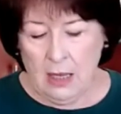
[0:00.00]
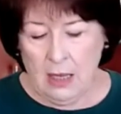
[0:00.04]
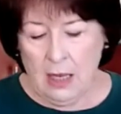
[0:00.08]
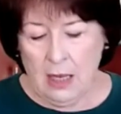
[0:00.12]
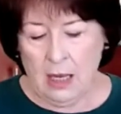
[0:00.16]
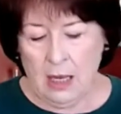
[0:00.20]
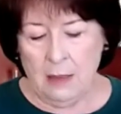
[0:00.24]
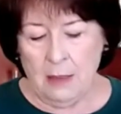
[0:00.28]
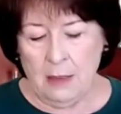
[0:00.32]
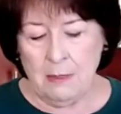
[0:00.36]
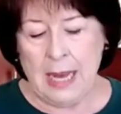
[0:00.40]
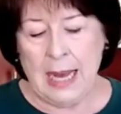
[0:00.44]

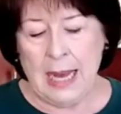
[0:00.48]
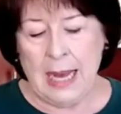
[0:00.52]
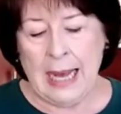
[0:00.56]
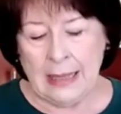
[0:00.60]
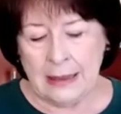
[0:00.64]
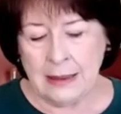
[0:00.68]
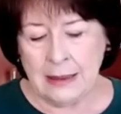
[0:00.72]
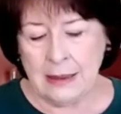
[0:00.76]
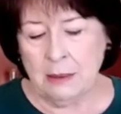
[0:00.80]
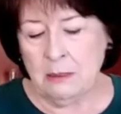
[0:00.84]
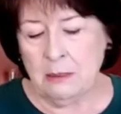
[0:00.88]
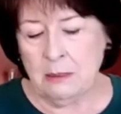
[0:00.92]

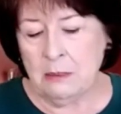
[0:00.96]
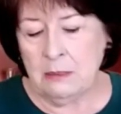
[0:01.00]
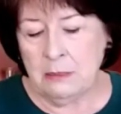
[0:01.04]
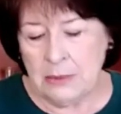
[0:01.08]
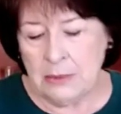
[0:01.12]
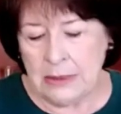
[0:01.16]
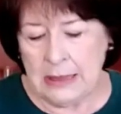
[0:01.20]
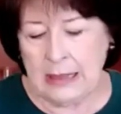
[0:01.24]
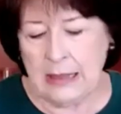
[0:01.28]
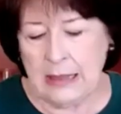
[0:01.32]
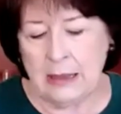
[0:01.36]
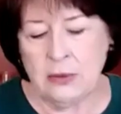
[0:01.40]
Assam
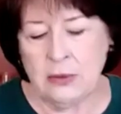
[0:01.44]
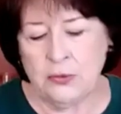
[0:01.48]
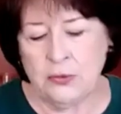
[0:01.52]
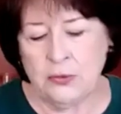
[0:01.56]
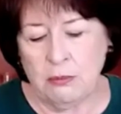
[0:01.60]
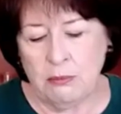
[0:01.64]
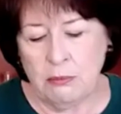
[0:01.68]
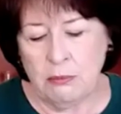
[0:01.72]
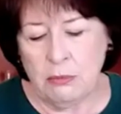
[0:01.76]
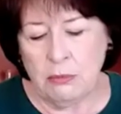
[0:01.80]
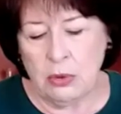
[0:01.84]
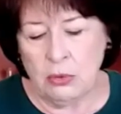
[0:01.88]
tea is
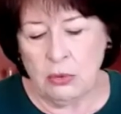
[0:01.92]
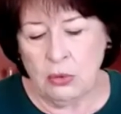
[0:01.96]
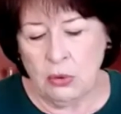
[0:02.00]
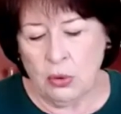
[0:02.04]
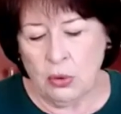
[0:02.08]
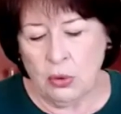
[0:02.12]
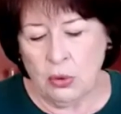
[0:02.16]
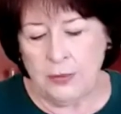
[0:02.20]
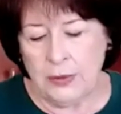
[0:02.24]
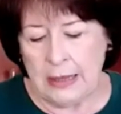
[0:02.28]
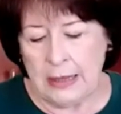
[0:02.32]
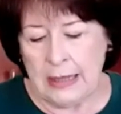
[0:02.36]
from
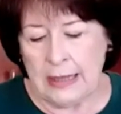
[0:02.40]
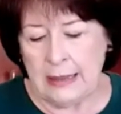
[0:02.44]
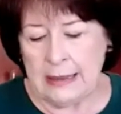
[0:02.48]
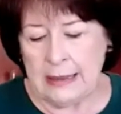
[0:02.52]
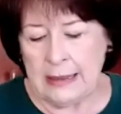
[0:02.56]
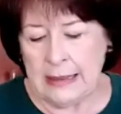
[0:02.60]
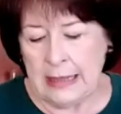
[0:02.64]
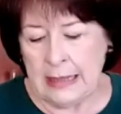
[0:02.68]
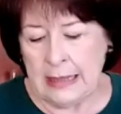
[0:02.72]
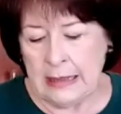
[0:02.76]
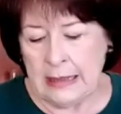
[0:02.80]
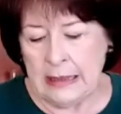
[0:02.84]
northeast
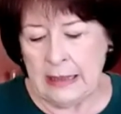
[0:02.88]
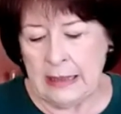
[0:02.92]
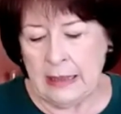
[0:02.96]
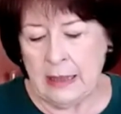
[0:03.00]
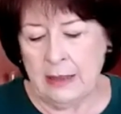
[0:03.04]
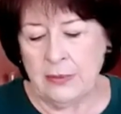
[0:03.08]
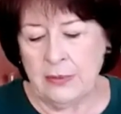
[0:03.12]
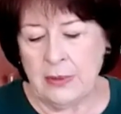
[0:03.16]
India.